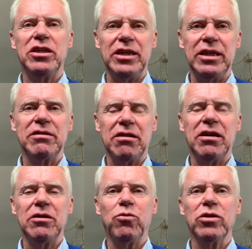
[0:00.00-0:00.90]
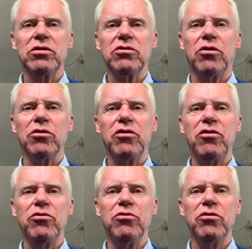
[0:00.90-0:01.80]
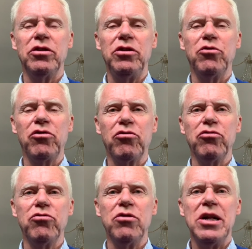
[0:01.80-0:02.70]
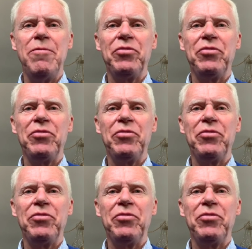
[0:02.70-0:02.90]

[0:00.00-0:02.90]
And I want to talk you through